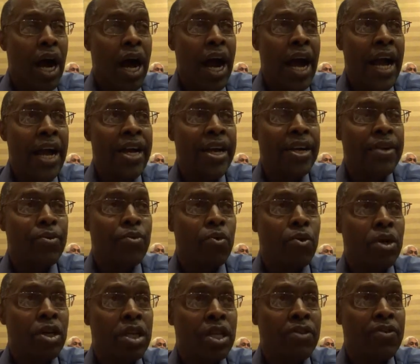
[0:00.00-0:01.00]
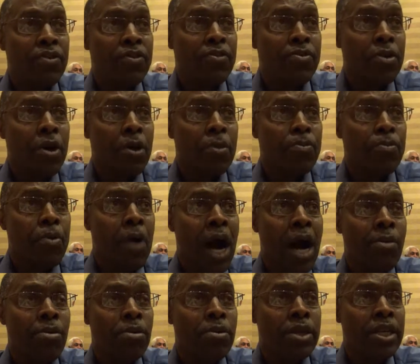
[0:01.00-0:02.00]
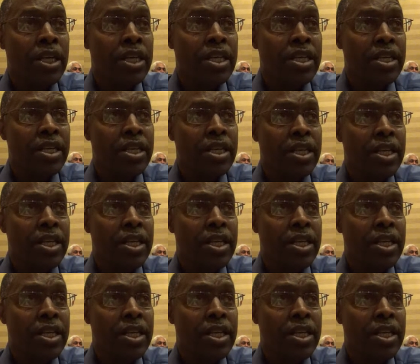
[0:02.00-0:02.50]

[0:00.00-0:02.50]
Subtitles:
I would have probably